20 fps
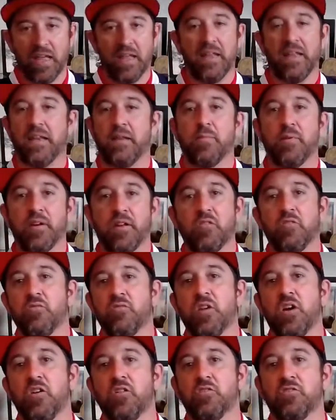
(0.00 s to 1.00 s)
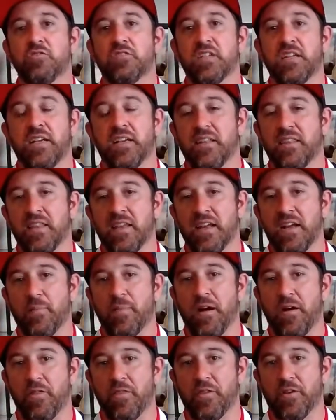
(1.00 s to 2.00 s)
anybody who knows anything
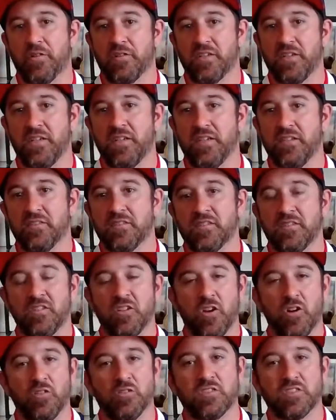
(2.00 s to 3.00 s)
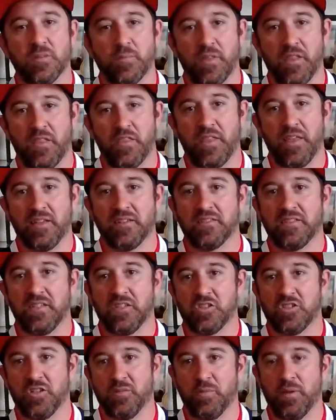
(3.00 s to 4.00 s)
about 13s knows some of the things
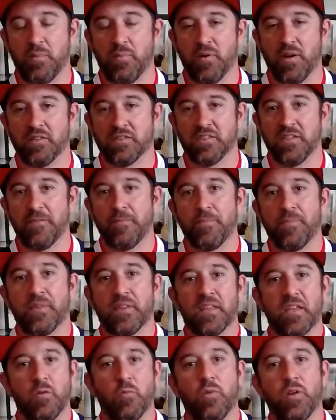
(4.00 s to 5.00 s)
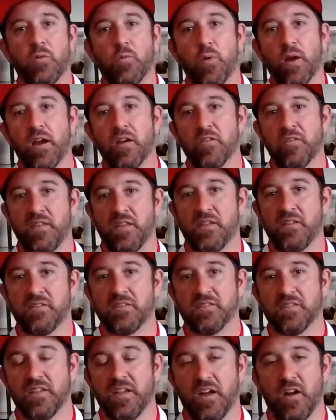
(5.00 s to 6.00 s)
that should be present. Can we wear
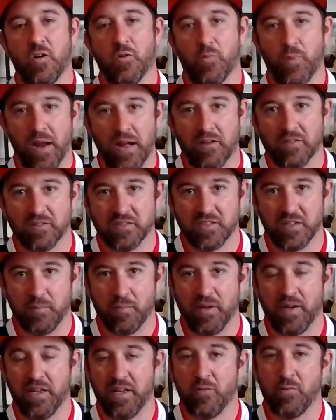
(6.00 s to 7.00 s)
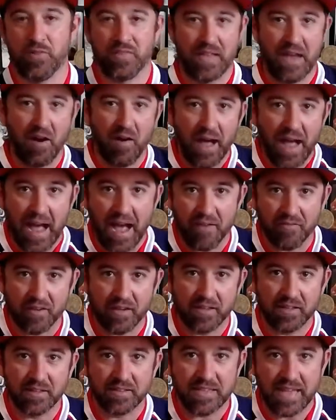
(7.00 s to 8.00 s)
these around somebody without
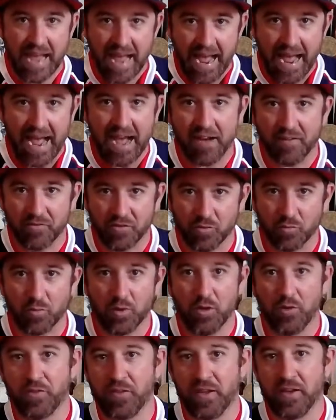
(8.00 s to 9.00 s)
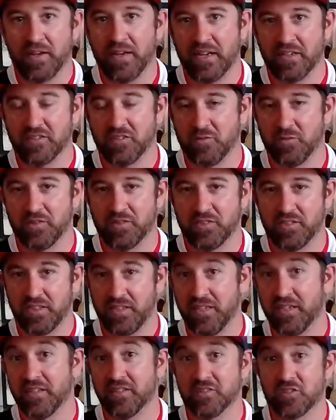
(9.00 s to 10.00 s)
having to have the real thing next to us
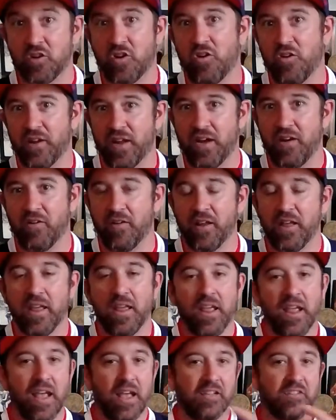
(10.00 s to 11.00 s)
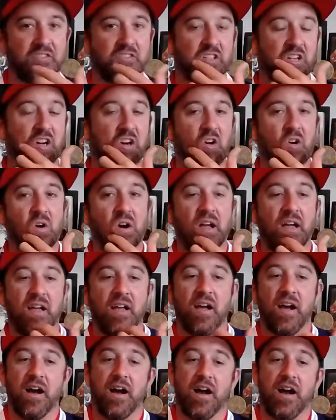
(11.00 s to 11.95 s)
to get us called out? And so